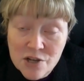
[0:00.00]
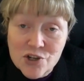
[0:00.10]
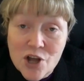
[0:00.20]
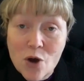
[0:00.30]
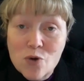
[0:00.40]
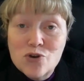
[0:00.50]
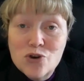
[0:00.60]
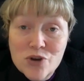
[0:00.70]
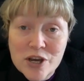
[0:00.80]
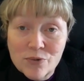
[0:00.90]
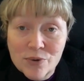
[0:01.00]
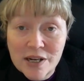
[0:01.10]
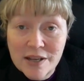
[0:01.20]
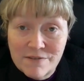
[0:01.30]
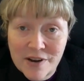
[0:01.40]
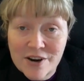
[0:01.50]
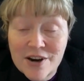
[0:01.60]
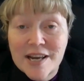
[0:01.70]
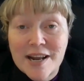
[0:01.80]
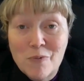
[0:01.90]
So you can really
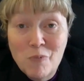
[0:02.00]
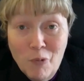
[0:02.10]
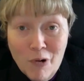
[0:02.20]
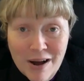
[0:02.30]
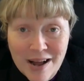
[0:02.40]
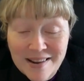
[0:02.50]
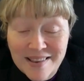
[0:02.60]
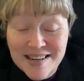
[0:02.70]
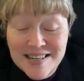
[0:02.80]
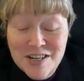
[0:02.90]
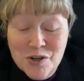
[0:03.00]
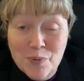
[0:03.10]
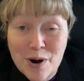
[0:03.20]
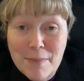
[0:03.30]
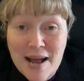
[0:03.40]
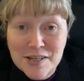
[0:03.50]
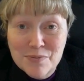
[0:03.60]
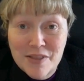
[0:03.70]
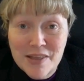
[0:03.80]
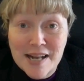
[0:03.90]
vary it. And one that a teacher brought back
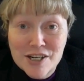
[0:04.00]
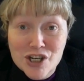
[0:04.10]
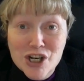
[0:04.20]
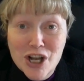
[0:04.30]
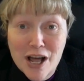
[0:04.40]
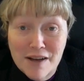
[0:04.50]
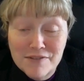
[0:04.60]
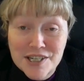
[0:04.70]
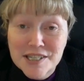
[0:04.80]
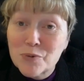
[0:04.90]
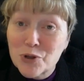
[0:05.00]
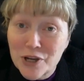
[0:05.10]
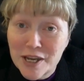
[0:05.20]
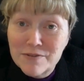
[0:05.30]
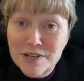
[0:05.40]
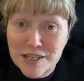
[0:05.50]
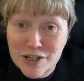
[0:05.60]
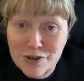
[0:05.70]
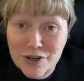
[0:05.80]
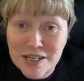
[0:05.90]
to me that I just loved, she said with her gifted
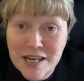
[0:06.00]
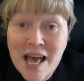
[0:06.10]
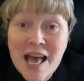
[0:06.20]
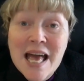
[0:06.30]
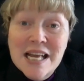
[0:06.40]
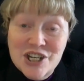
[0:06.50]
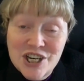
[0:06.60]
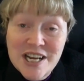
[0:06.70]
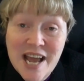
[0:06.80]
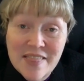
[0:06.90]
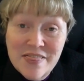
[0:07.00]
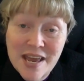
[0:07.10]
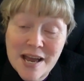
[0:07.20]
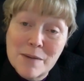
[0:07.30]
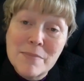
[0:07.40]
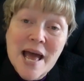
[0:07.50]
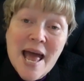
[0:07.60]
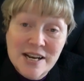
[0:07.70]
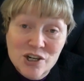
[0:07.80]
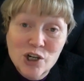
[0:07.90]
students, she had them
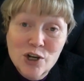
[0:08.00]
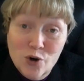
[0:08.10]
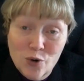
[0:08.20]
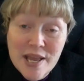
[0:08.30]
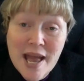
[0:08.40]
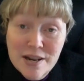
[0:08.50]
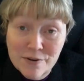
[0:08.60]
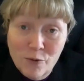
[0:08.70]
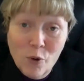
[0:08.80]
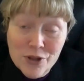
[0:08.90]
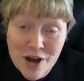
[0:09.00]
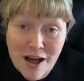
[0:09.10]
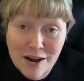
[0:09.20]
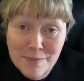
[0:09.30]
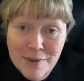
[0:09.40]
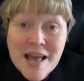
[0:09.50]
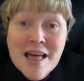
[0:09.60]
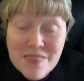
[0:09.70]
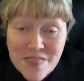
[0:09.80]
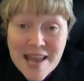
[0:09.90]
actually create a 4th column.
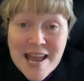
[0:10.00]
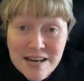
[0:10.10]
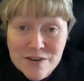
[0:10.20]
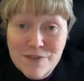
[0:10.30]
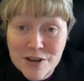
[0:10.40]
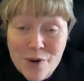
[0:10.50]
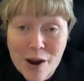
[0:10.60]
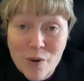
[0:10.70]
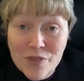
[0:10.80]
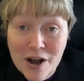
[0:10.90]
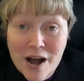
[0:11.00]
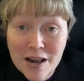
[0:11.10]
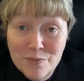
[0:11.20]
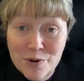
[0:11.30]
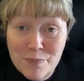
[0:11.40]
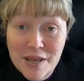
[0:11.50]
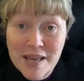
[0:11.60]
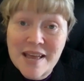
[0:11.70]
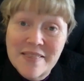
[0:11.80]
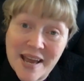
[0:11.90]
They had to figure out what the column would
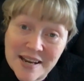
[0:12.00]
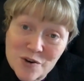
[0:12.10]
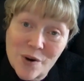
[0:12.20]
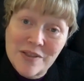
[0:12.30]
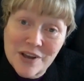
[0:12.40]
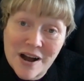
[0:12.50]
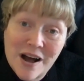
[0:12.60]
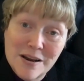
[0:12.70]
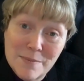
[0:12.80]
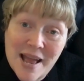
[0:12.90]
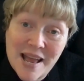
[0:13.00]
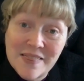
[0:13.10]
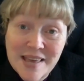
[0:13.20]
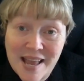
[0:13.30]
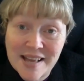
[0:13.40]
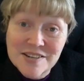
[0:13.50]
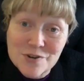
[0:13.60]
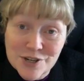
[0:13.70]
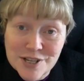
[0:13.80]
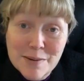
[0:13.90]
be, and they had to create the column and the
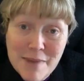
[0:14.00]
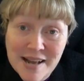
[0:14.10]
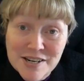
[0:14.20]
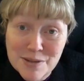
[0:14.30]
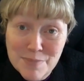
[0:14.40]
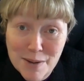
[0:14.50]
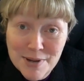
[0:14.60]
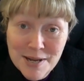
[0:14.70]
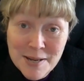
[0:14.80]
answers and then match them up.